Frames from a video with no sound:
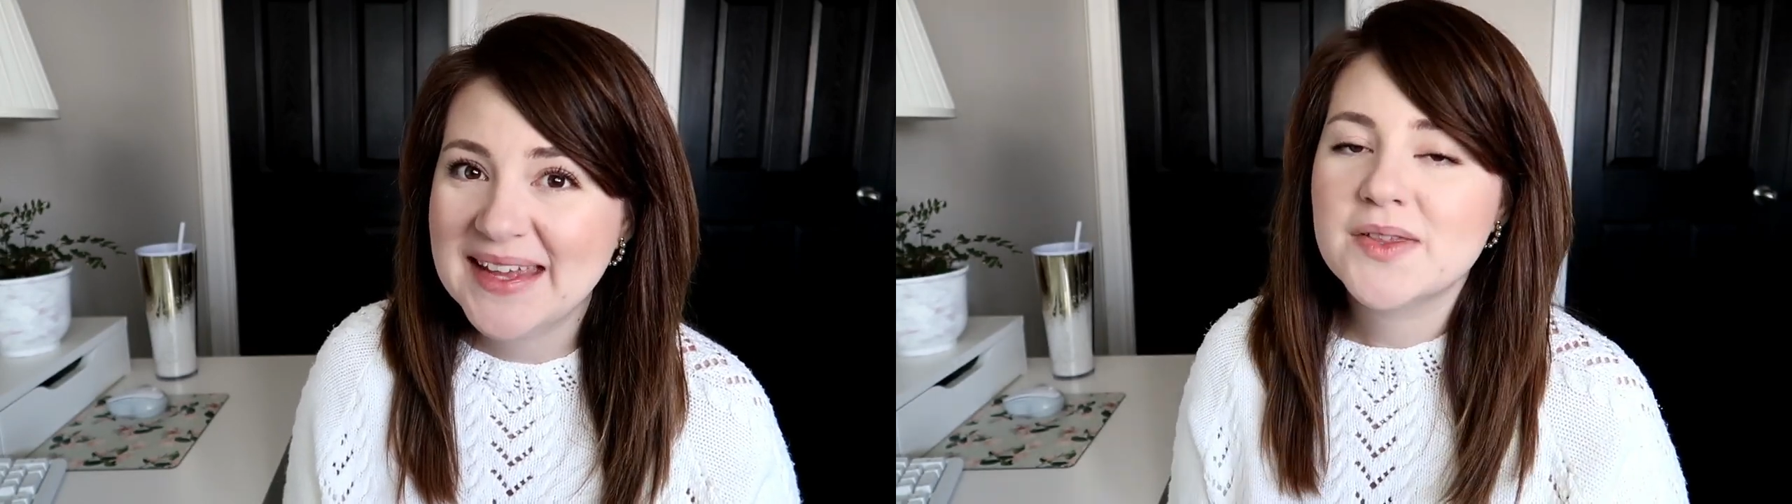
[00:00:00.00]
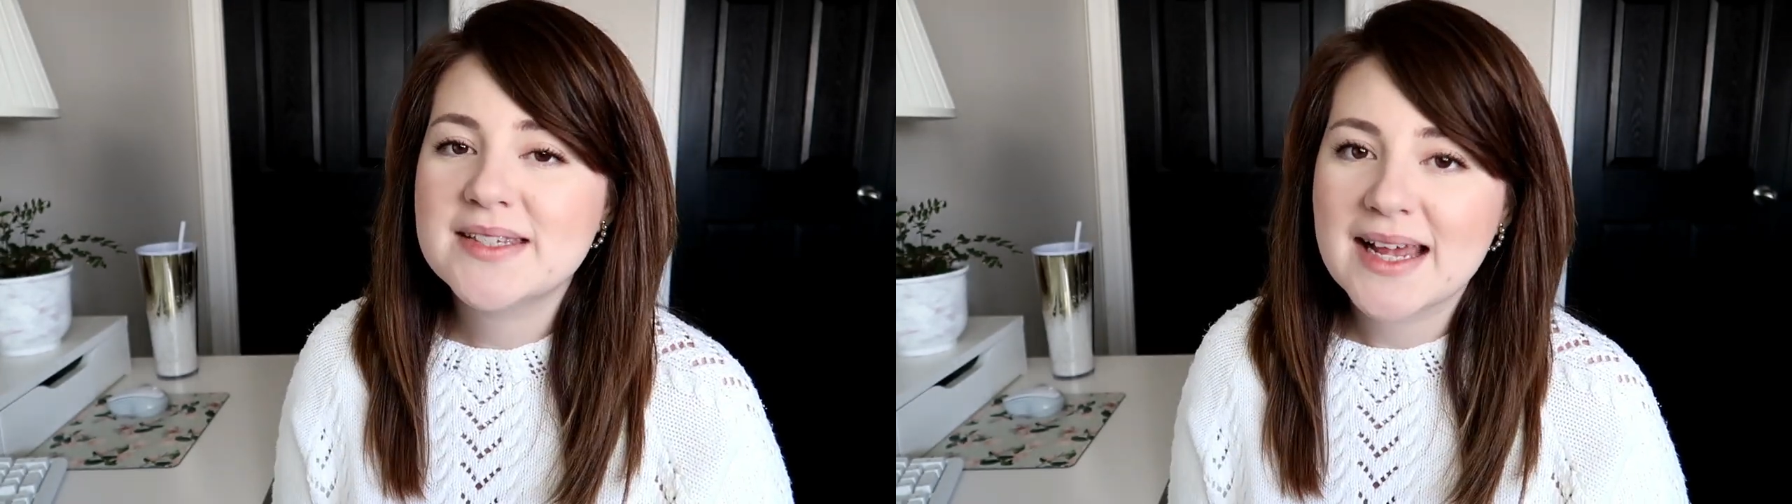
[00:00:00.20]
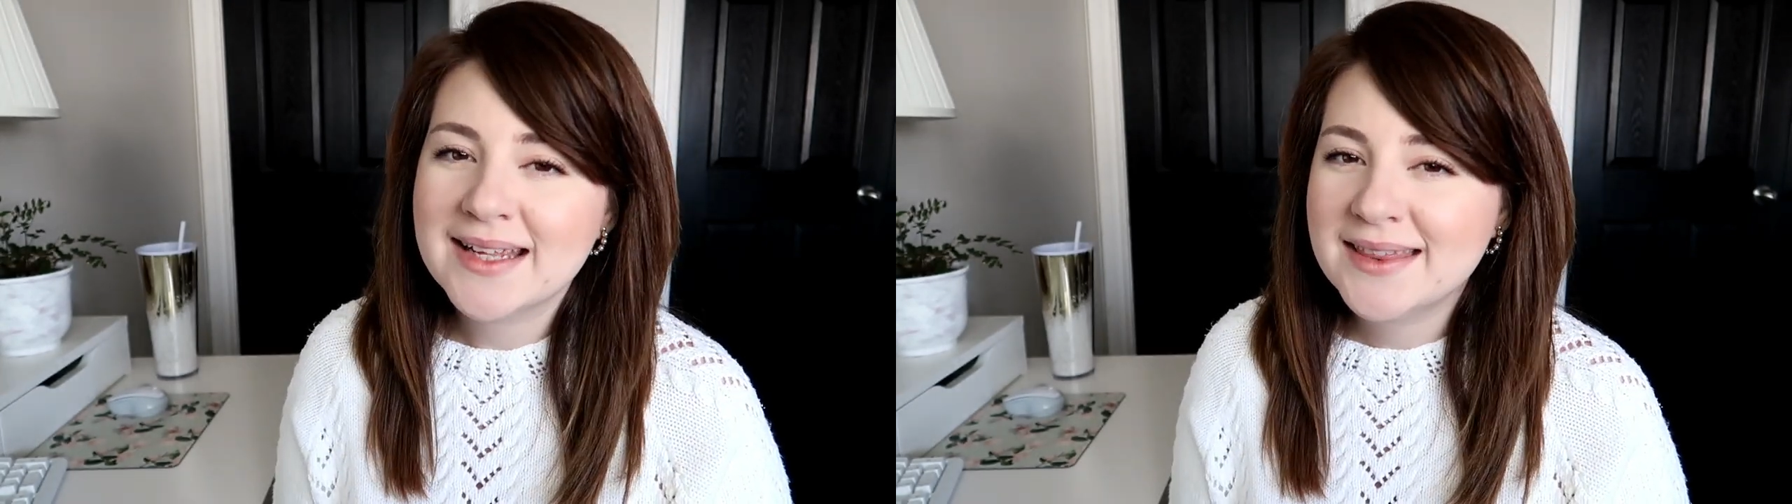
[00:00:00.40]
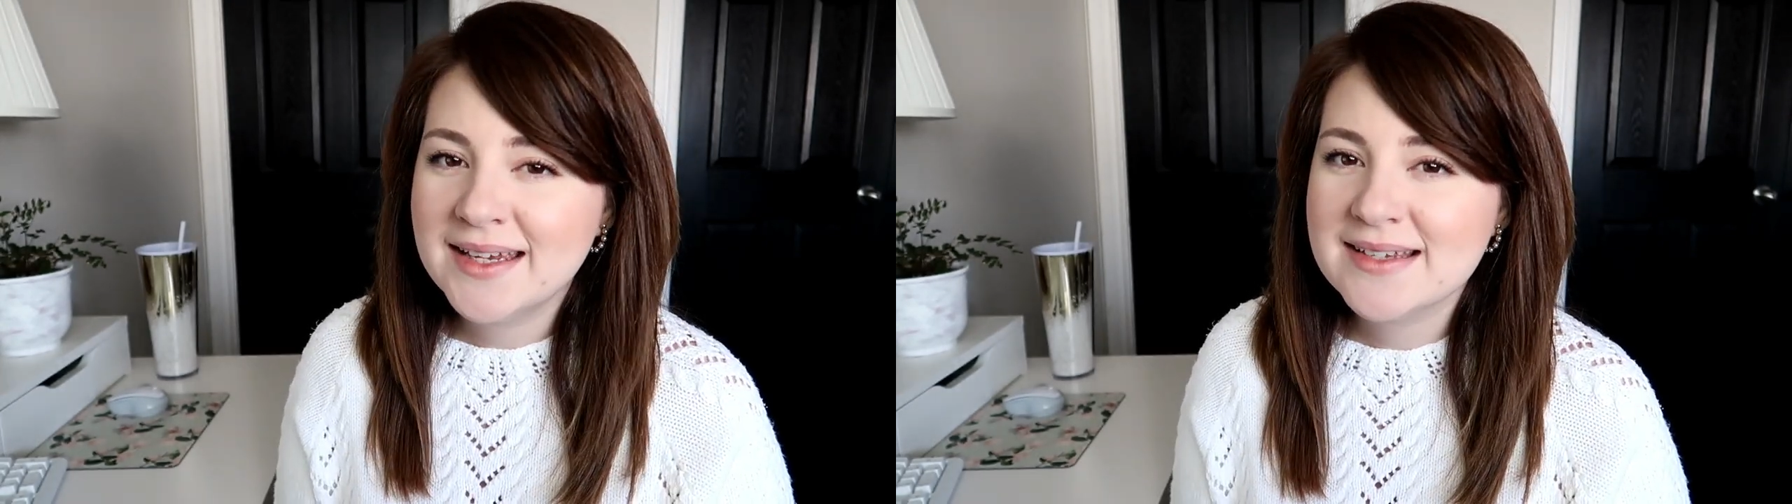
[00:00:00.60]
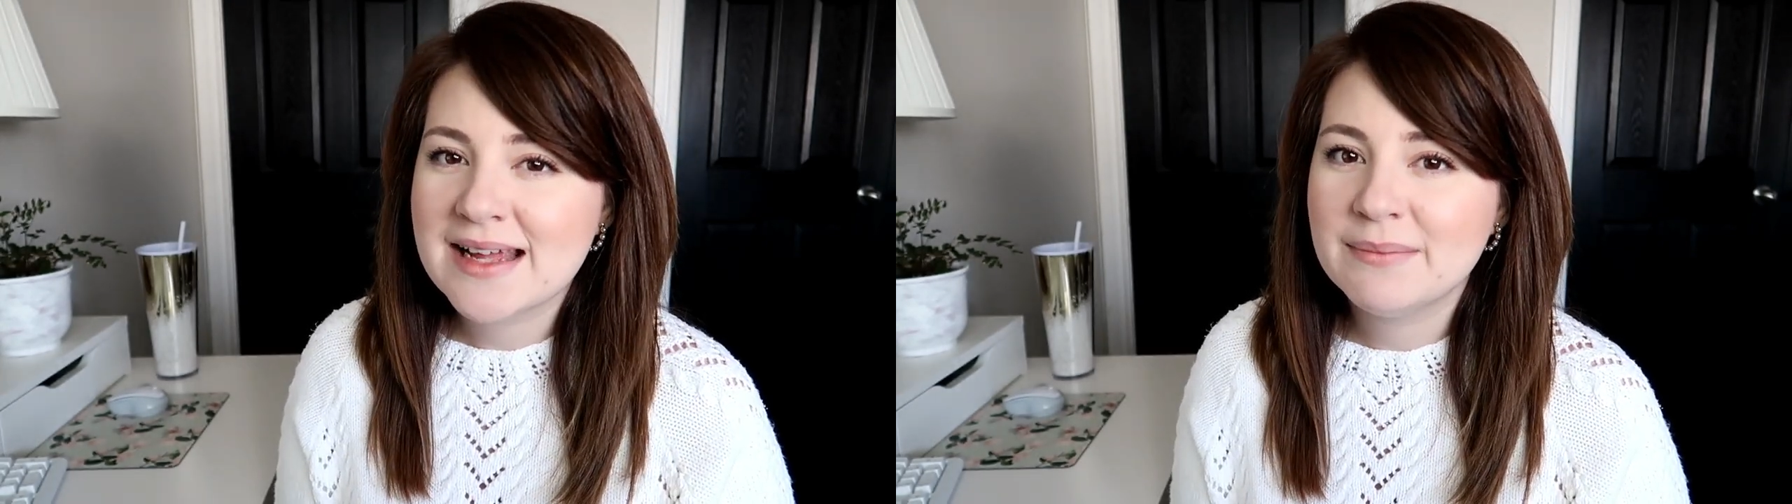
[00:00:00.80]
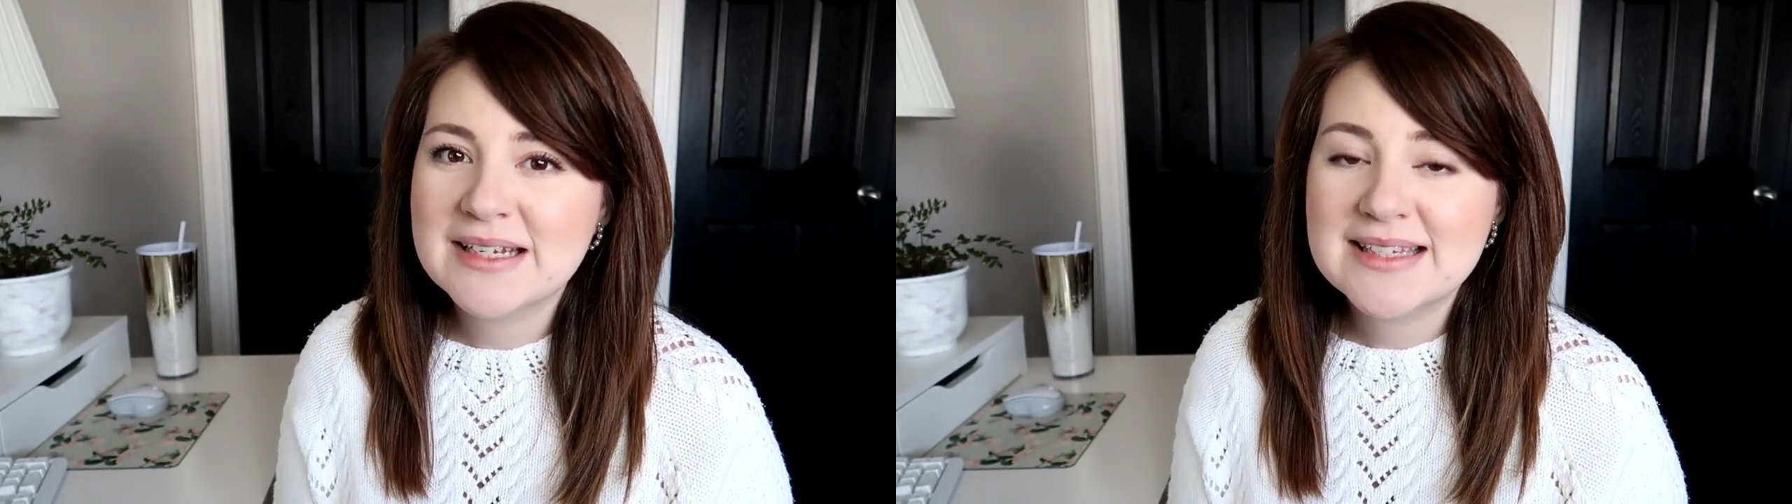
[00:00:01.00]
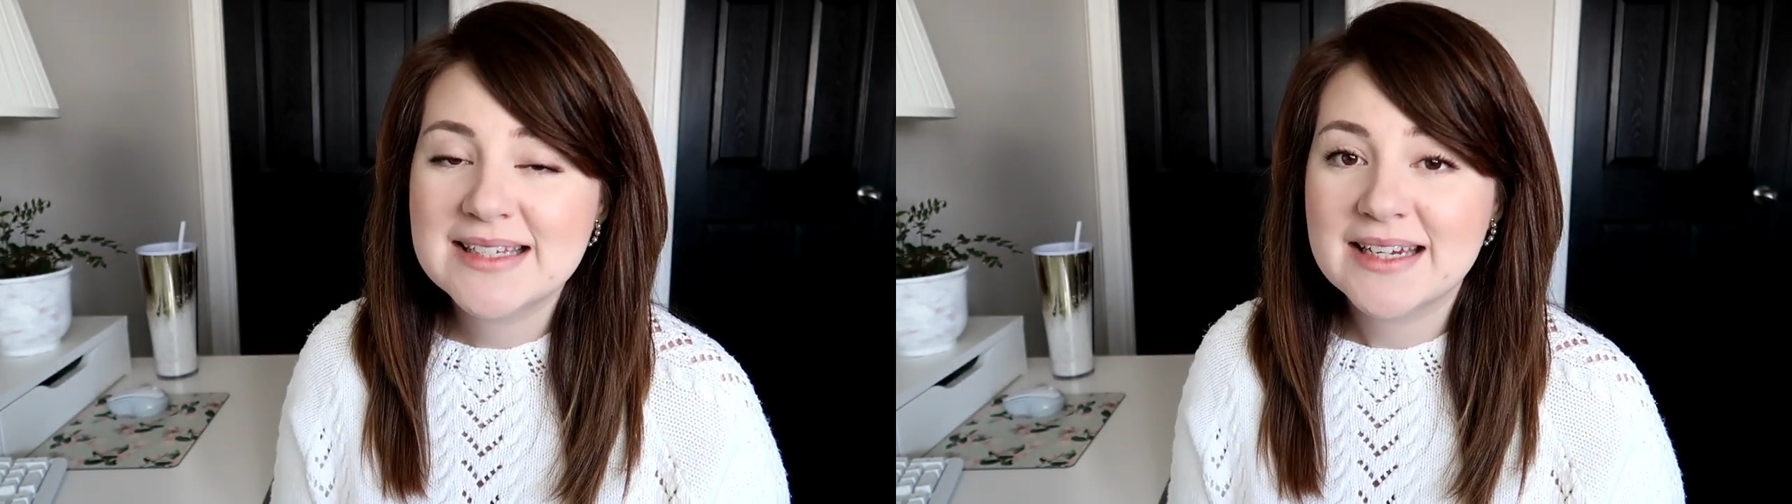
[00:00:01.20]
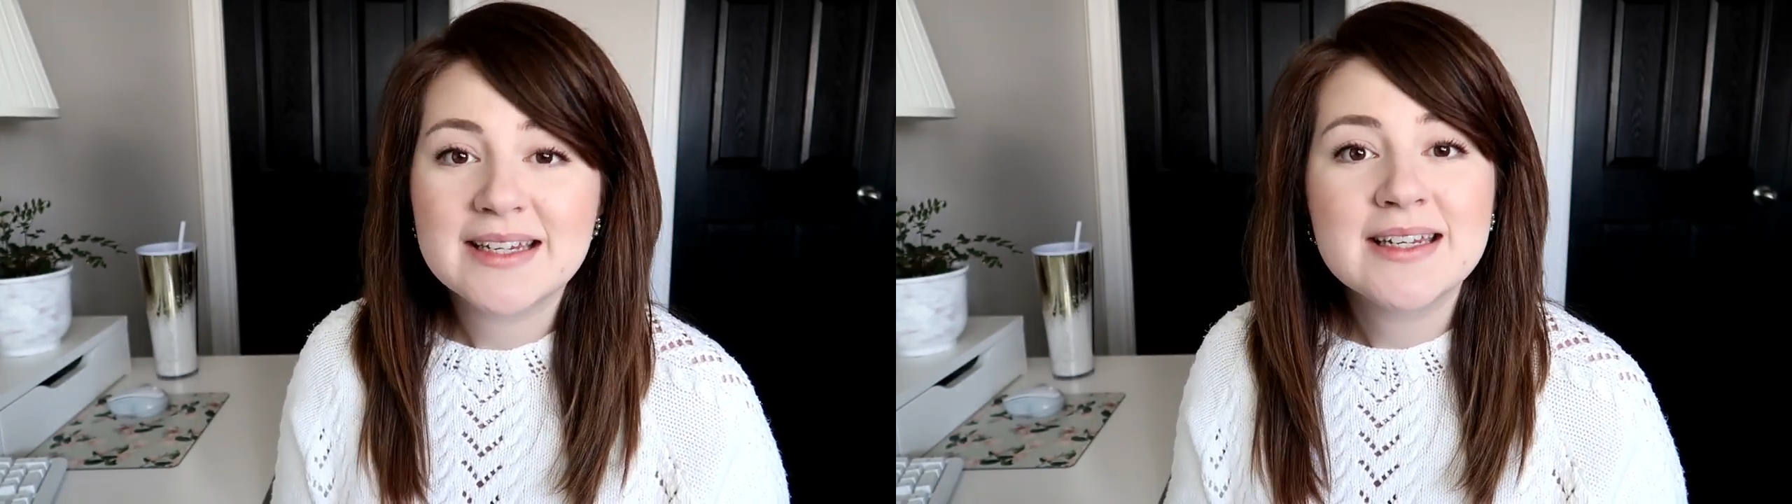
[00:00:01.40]
So the second thing is that my
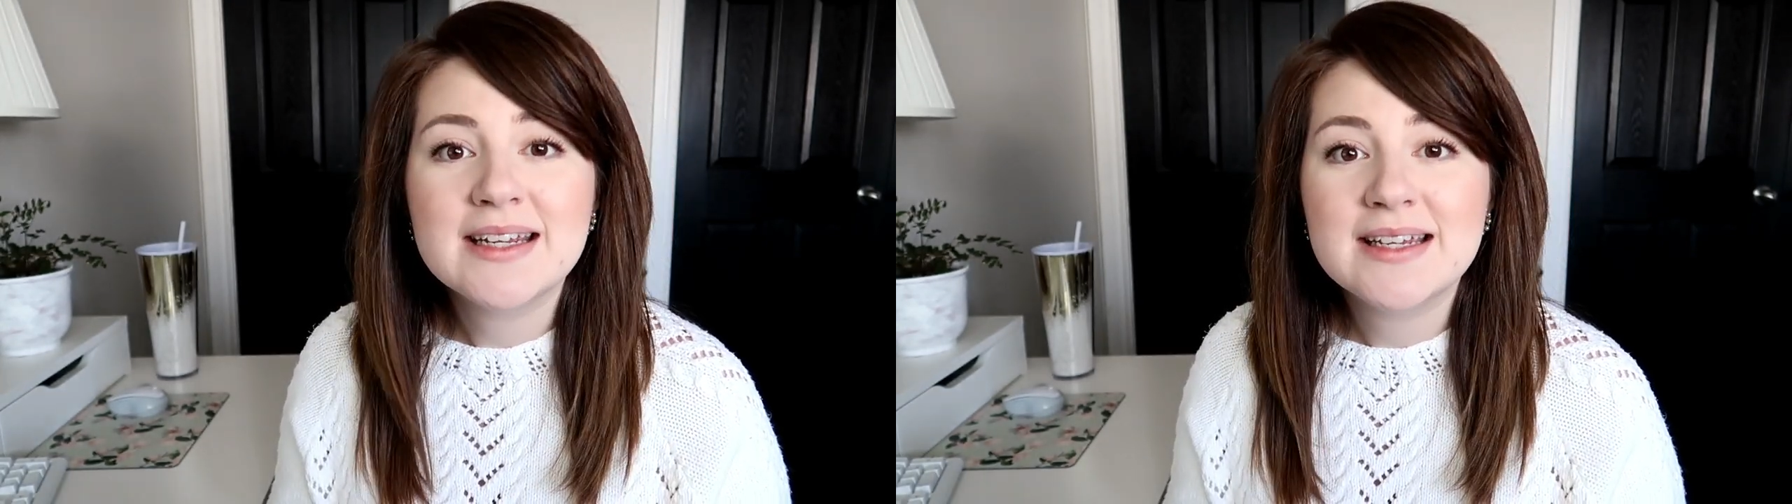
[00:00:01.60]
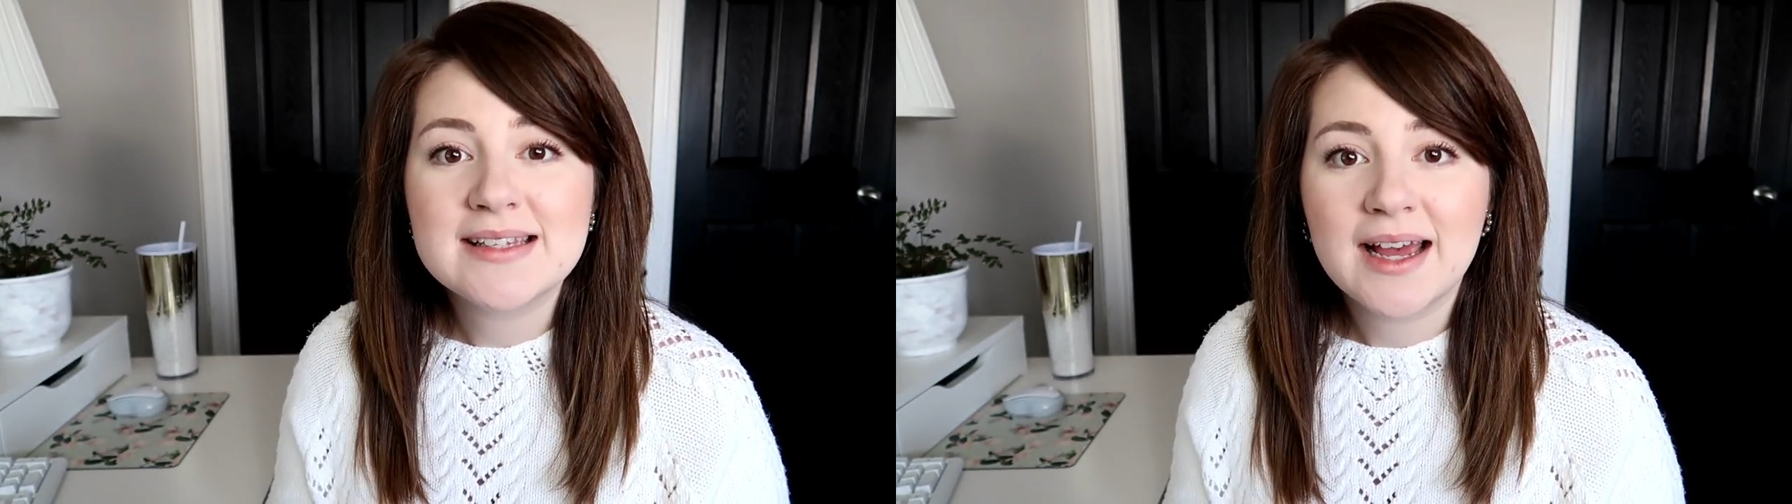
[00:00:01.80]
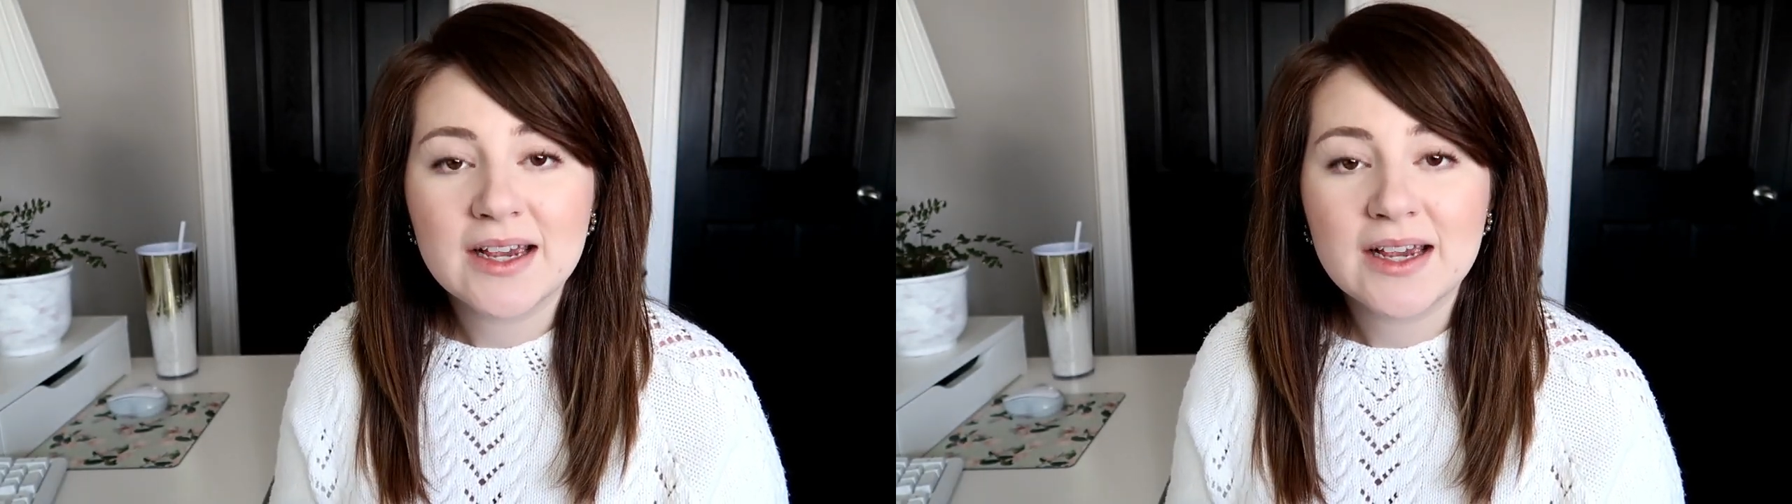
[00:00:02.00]
skin is